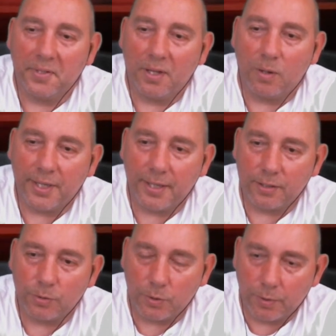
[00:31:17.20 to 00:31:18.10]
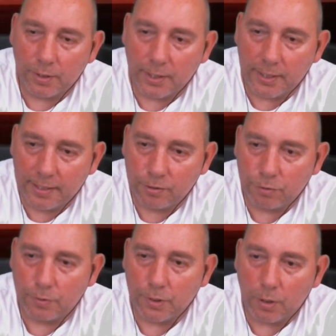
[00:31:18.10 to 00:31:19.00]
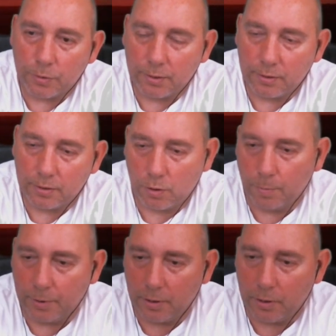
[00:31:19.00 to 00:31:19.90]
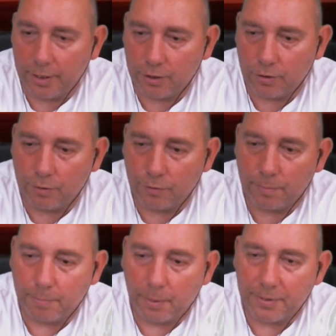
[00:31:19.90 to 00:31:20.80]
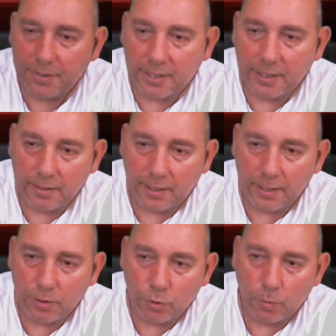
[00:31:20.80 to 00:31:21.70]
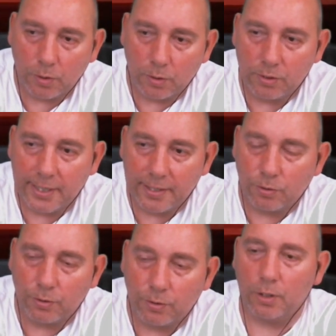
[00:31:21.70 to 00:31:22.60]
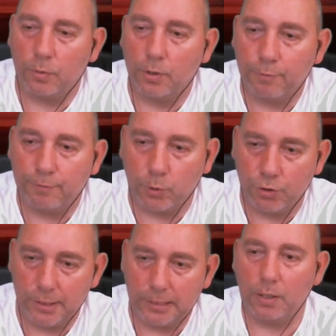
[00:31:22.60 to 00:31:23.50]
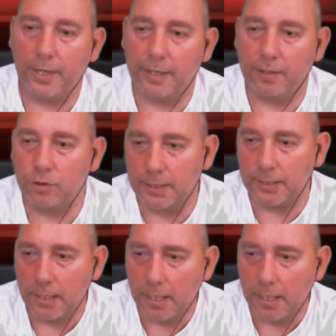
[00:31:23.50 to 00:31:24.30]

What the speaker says: Okay, so we want a yes or a no. So there's a couple of questions from Bob the Science Guy. He just wants yes or no, no fudging, no hedging.